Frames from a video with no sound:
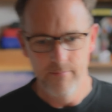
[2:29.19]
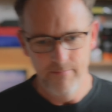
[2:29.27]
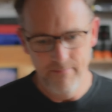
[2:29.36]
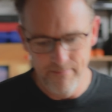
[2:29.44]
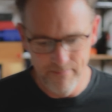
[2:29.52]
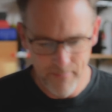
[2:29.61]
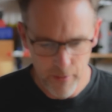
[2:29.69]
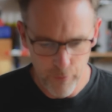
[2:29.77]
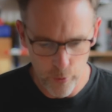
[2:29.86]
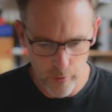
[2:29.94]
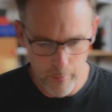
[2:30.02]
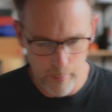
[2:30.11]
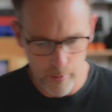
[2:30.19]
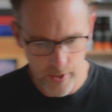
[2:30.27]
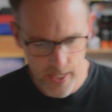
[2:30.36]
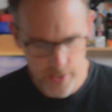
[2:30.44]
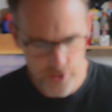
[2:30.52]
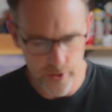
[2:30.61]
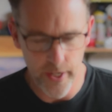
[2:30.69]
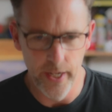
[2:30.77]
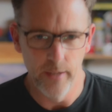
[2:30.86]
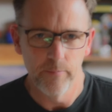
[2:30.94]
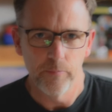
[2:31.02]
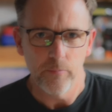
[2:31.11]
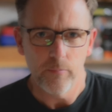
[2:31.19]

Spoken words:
If you remember yesterday,